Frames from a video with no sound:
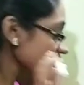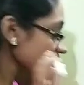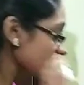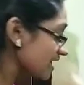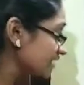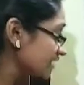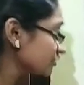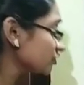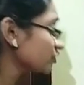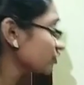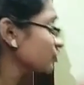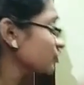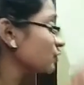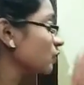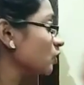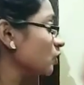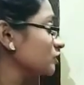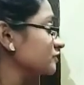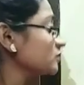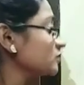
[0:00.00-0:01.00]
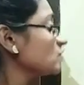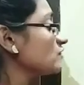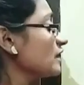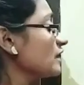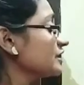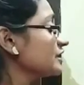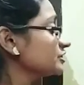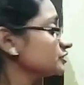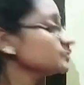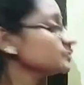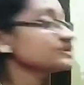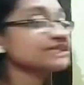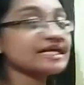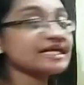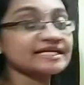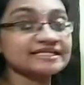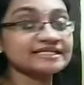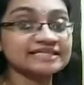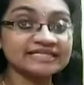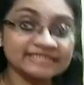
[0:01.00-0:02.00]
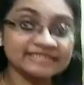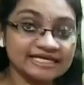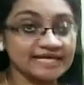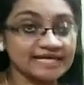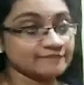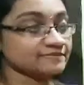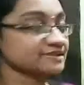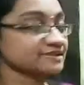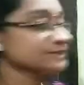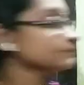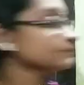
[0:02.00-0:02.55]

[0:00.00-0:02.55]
and also want to study the names.